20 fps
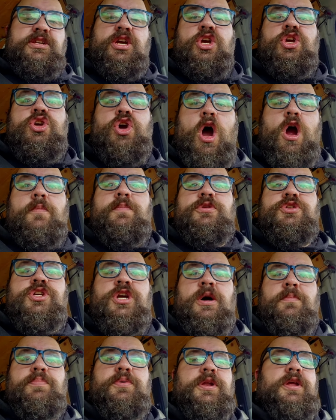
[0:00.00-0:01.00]
is a
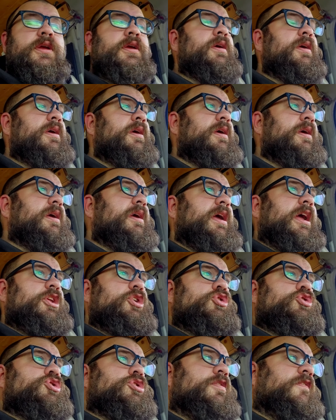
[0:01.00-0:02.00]
garbage company
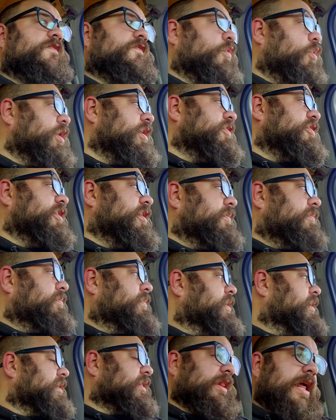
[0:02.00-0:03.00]
and you should avoid
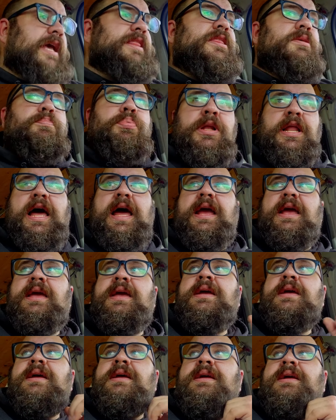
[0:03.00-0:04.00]
them like the
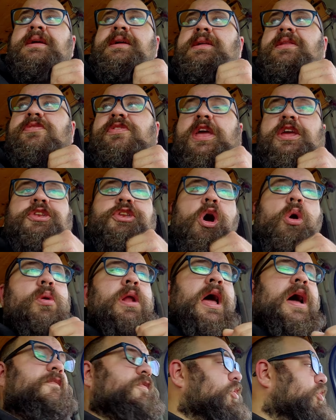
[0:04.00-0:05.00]
plague. They
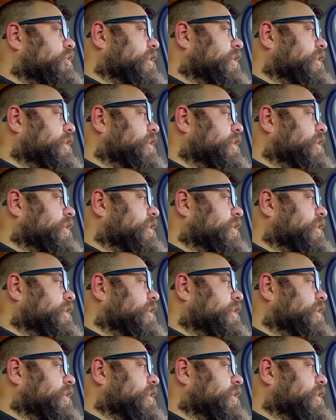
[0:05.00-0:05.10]
don't have